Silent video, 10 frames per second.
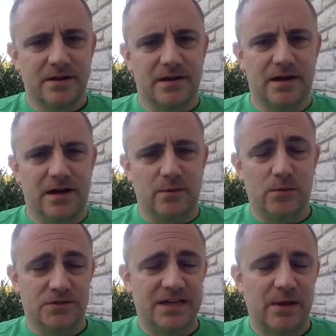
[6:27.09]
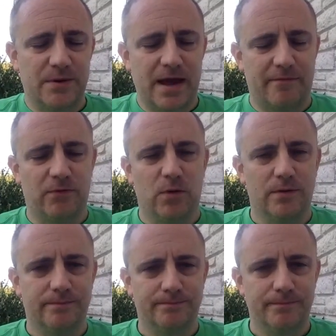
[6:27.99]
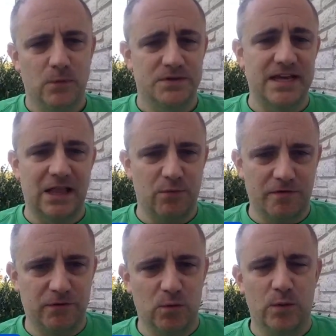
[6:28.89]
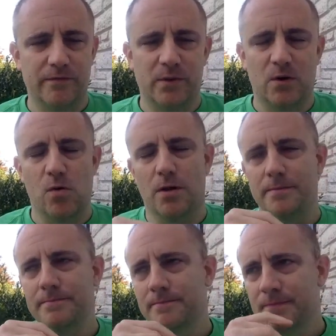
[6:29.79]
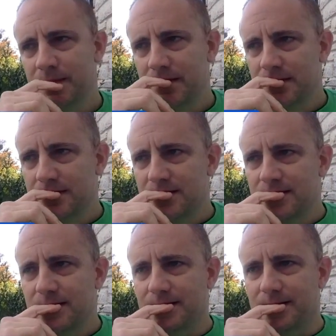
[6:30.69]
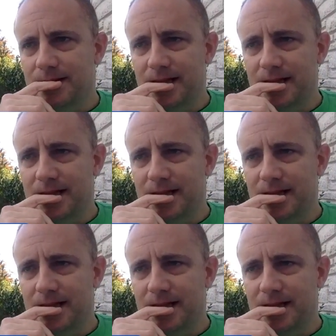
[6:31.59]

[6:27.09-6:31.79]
or salary cap floor, or salary floor, whatever you want to call it.